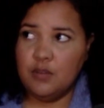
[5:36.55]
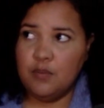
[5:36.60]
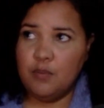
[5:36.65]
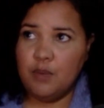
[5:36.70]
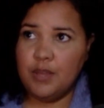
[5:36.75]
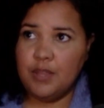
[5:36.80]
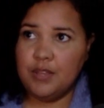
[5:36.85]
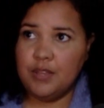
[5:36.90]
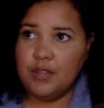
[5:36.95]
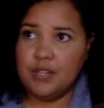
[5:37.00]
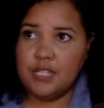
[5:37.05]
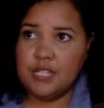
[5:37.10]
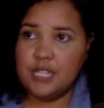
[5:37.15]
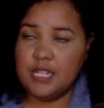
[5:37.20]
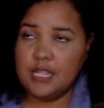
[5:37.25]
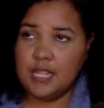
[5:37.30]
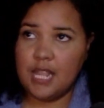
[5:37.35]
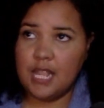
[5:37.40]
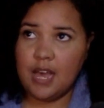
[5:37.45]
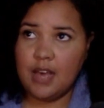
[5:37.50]
whether it's
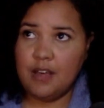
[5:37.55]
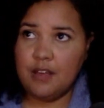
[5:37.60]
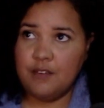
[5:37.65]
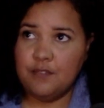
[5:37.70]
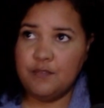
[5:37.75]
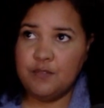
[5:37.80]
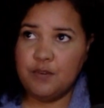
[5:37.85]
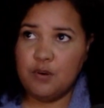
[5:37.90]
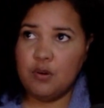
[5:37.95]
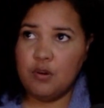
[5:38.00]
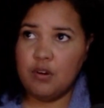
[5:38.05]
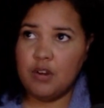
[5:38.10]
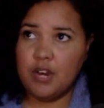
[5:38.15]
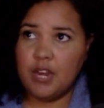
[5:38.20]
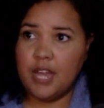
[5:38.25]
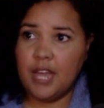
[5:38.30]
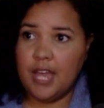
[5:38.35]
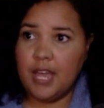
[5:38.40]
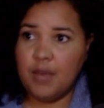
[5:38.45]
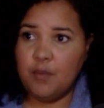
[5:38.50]
in love or
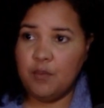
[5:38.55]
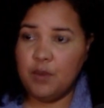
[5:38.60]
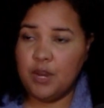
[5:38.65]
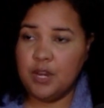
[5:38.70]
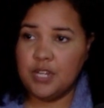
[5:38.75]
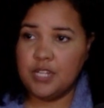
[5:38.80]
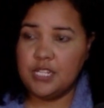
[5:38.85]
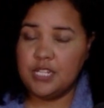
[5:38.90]
a work